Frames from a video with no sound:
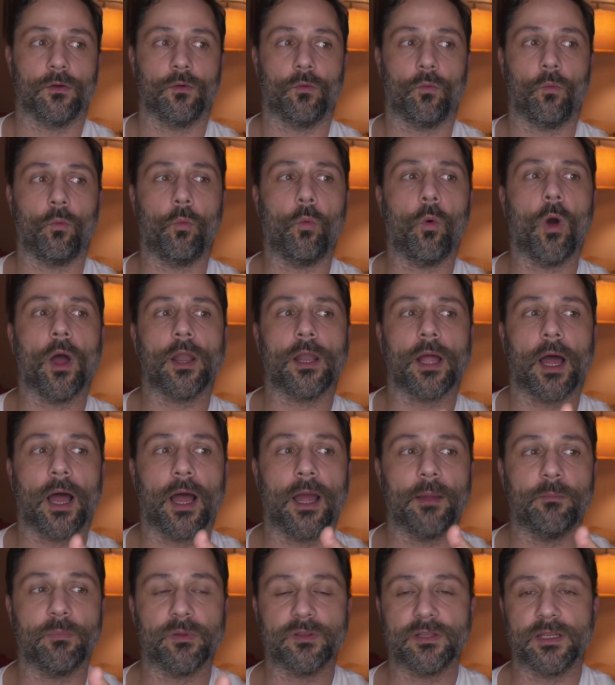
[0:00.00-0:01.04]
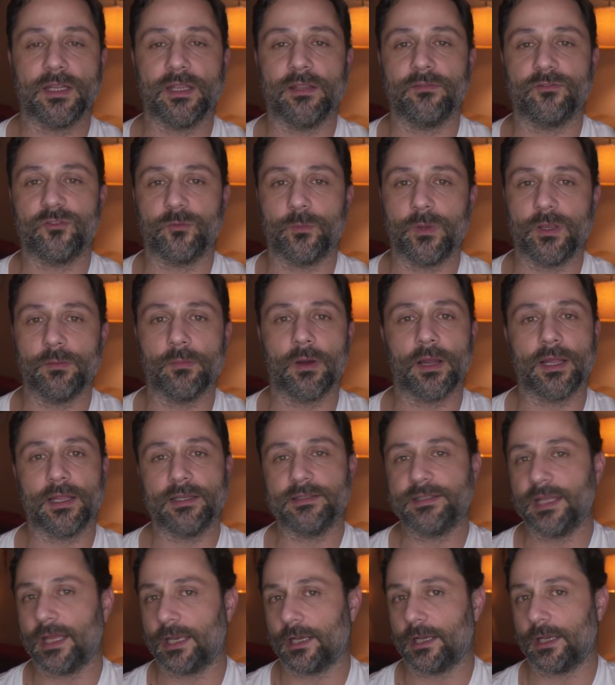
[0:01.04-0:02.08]
what I believe to be my
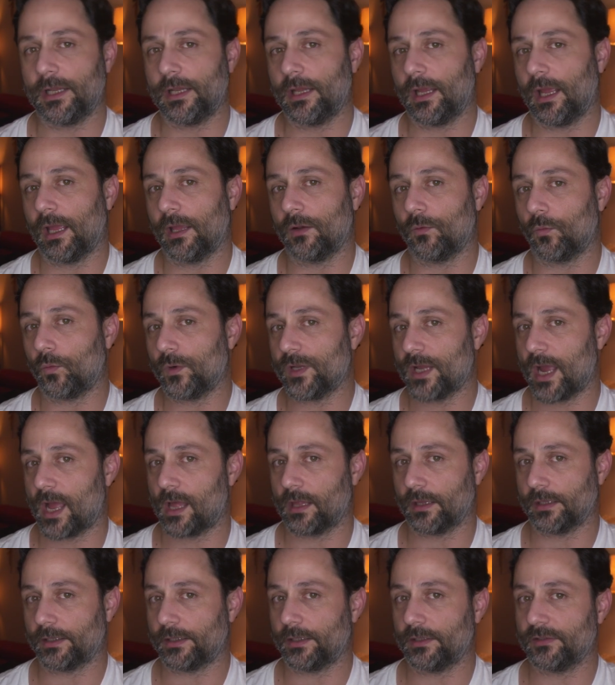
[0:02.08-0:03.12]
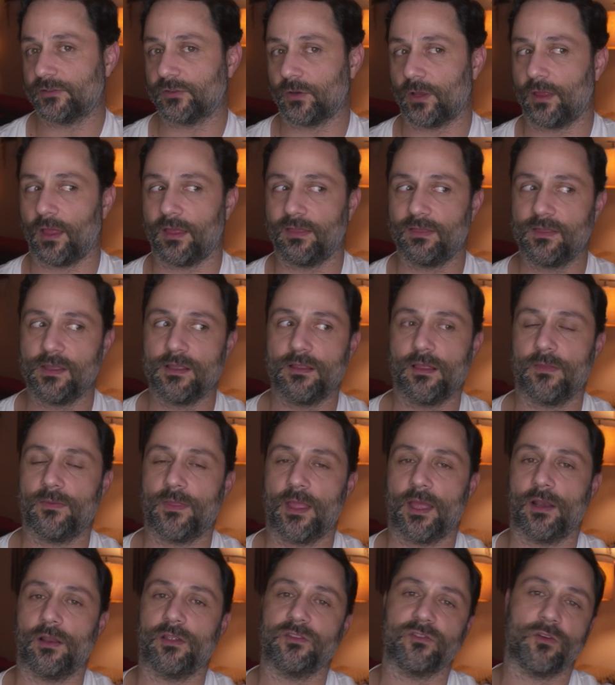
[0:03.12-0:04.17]
identity and reality. So I, I think that
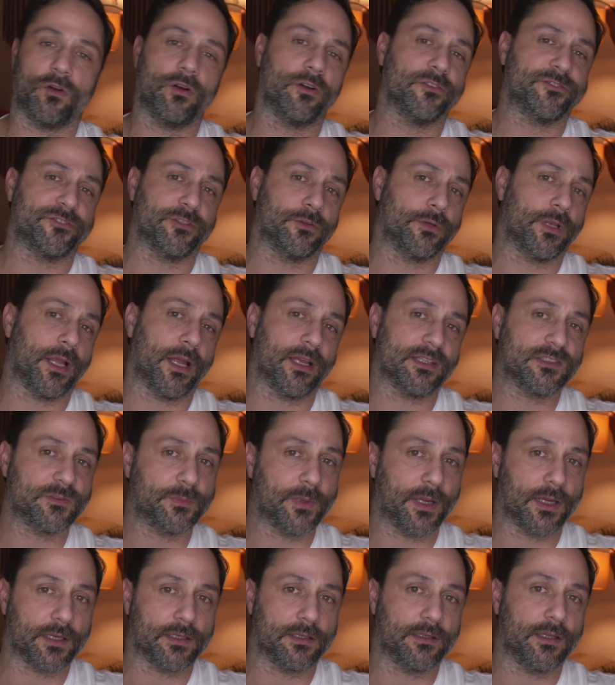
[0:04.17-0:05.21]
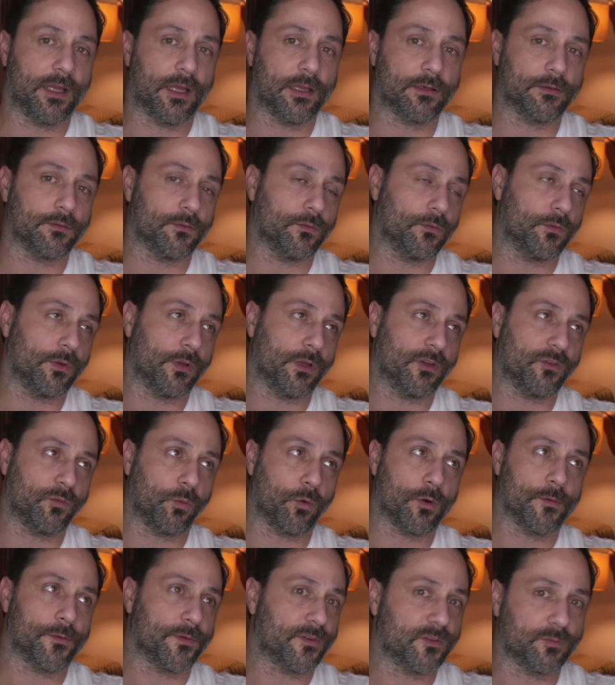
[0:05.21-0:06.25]
that is also an aspect that is
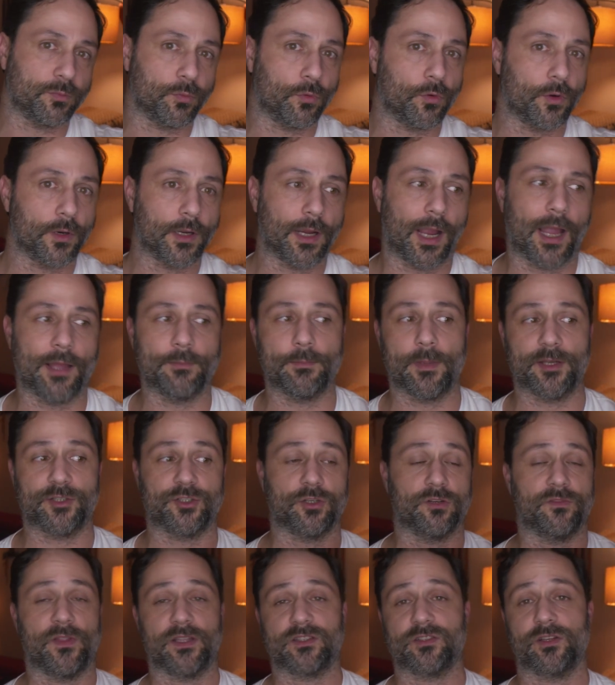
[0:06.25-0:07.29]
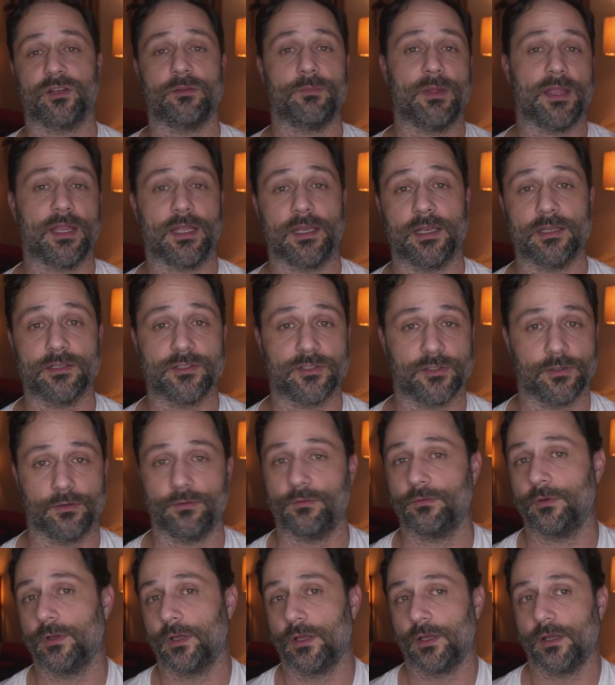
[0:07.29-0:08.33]
worth exploring. I'm not sure if that's going to make it
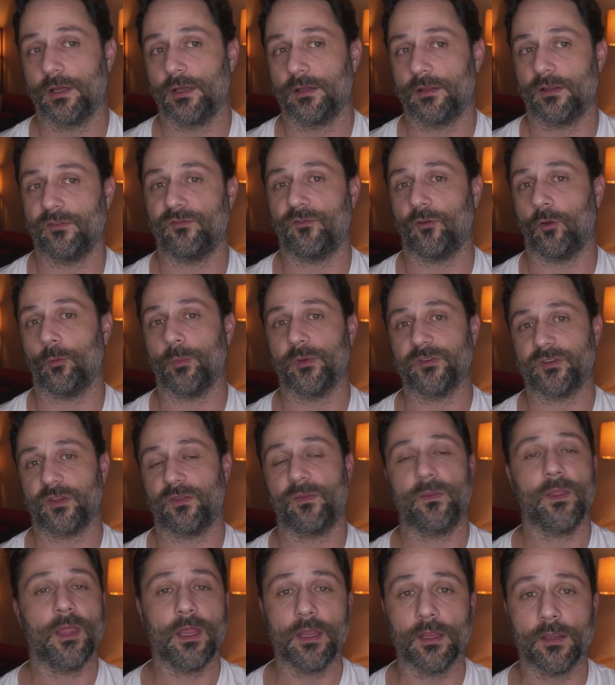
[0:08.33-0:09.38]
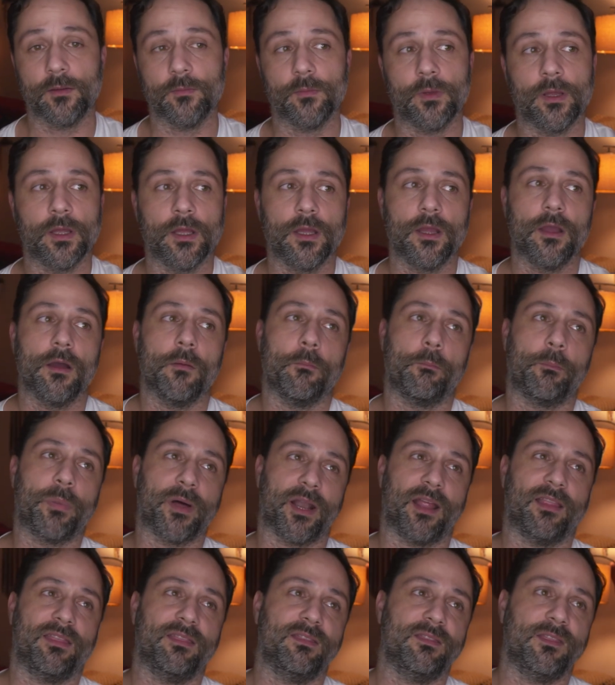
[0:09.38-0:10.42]
into the film as a theme,
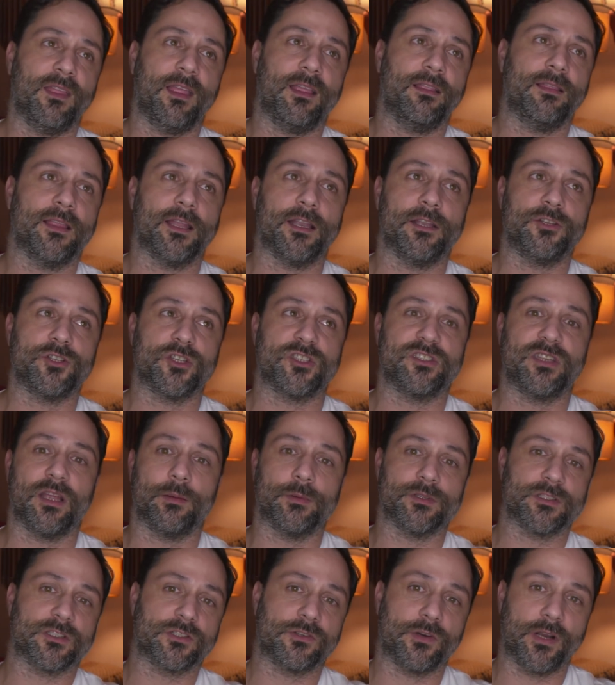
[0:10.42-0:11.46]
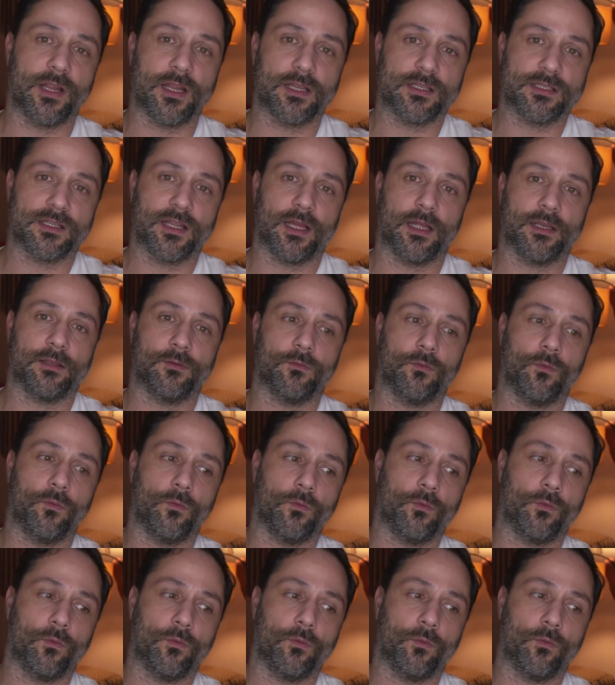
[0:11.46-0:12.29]
but I think that it just demonstrates that